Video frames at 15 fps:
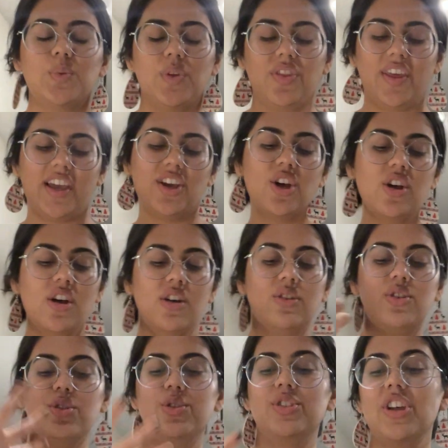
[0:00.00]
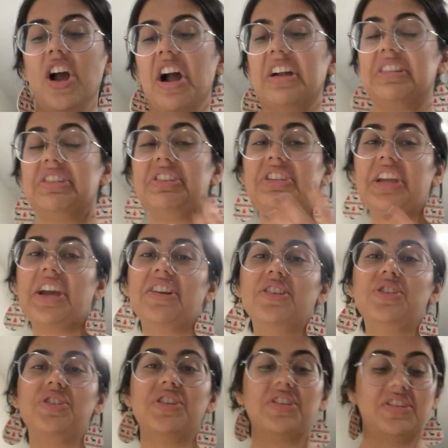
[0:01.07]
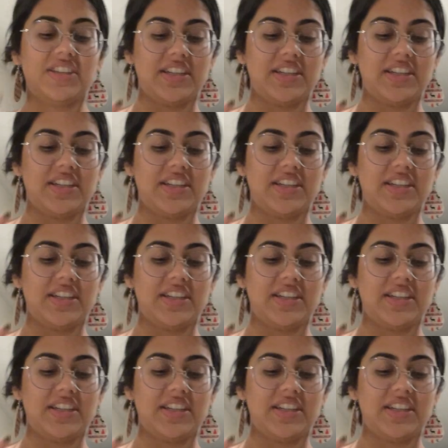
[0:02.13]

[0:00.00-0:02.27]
with like croissants, danishes,